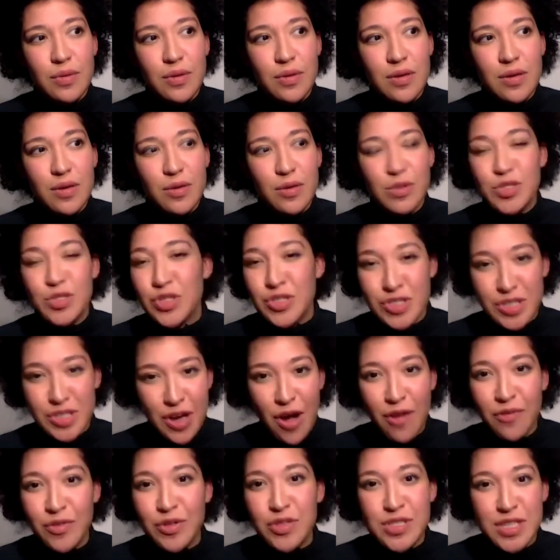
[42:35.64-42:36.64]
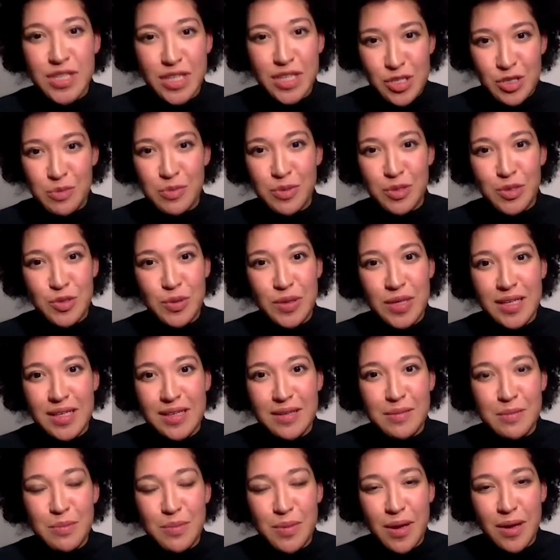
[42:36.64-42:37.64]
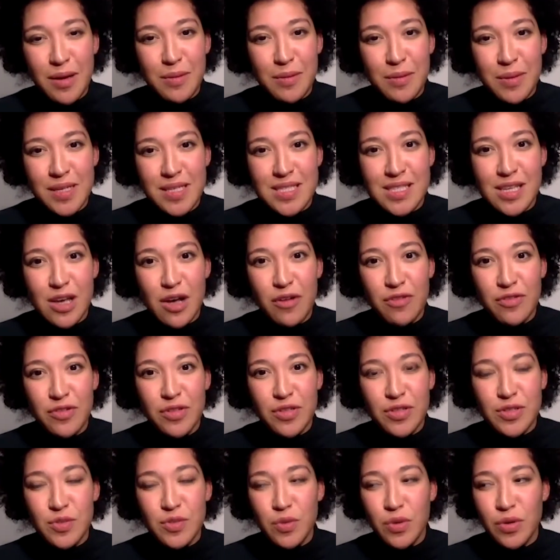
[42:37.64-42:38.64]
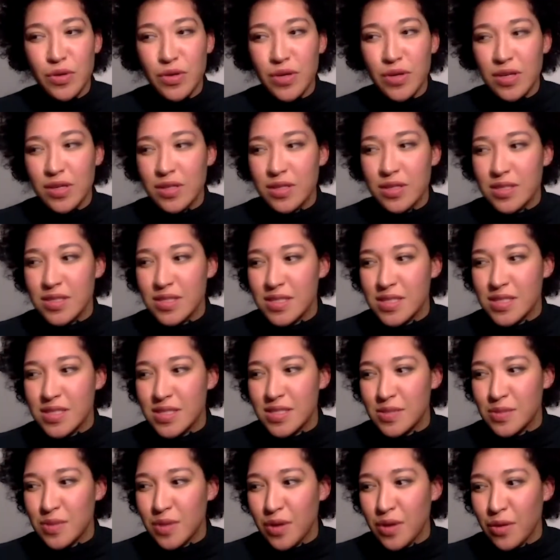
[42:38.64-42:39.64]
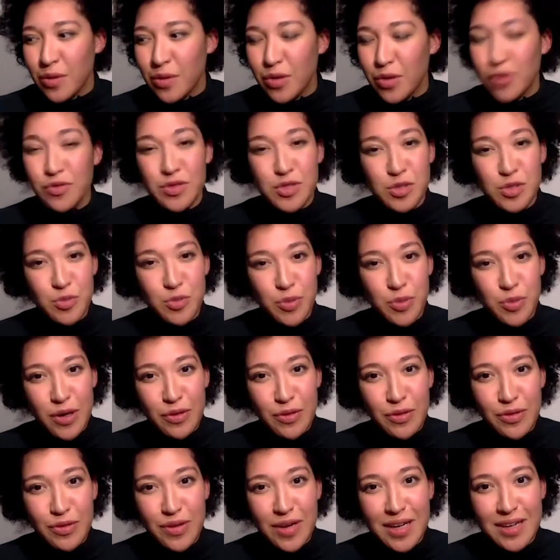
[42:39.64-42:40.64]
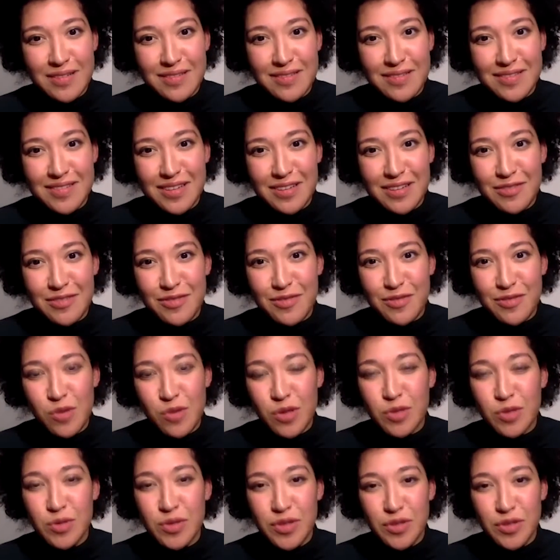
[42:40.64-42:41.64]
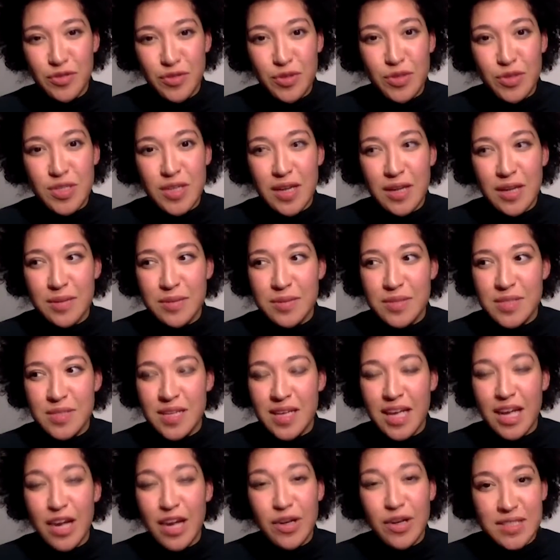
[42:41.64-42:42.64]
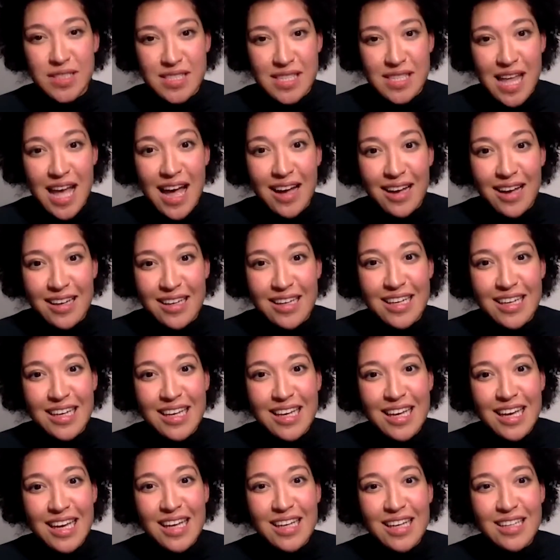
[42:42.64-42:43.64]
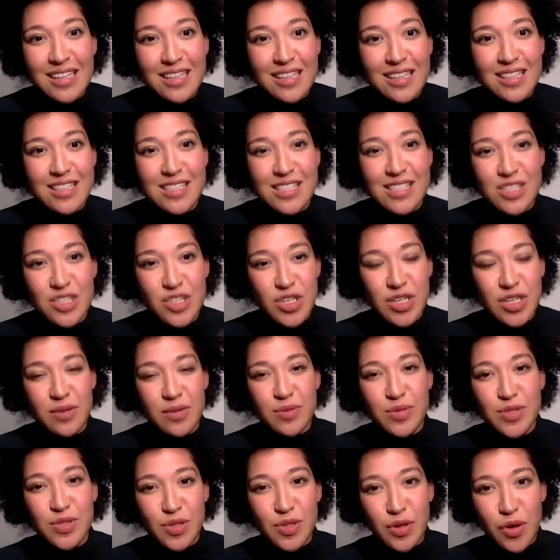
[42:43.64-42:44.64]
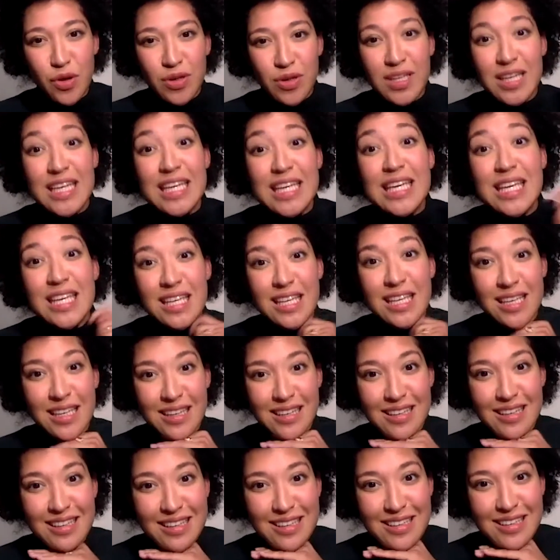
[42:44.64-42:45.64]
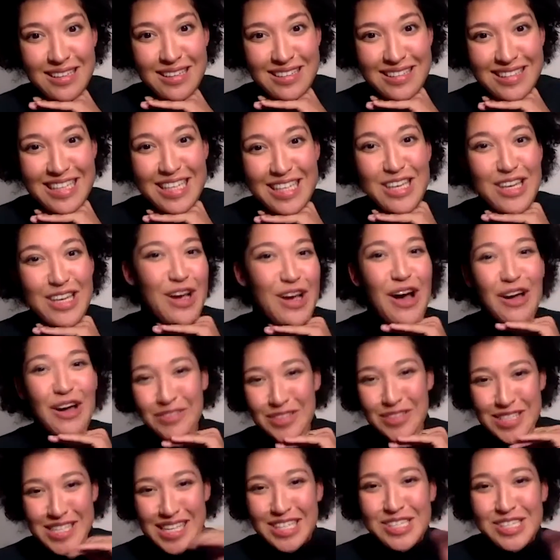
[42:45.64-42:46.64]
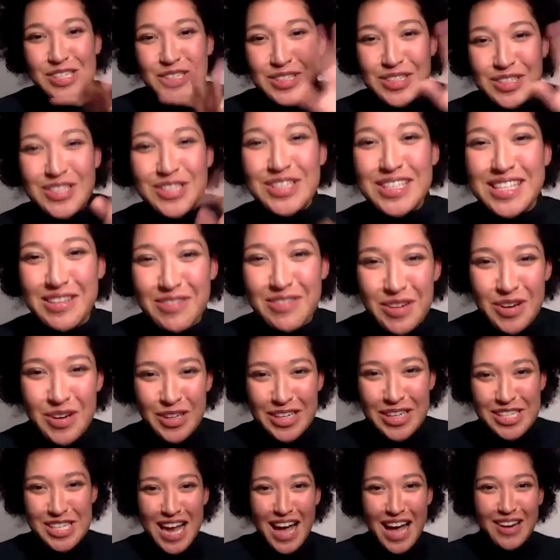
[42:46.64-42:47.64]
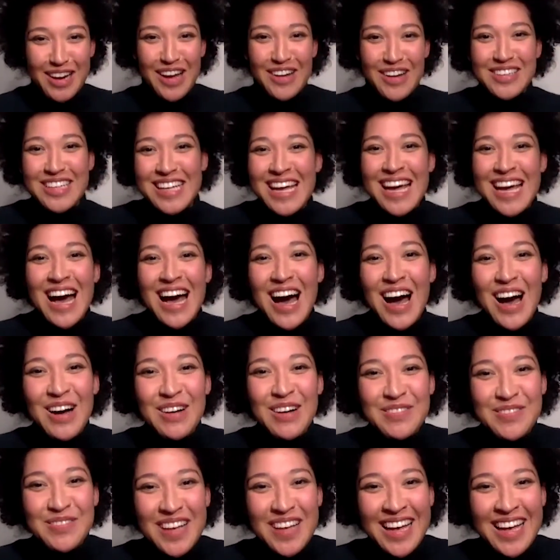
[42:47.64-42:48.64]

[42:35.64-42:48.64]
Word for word: was just a conversation between uh, myself and this one and this uh, wonderful soprano who I, have worked with a few times, uh, Karen Slack, and in this she it was called Kiki Kiki Conversations, just giving her a shout out, um,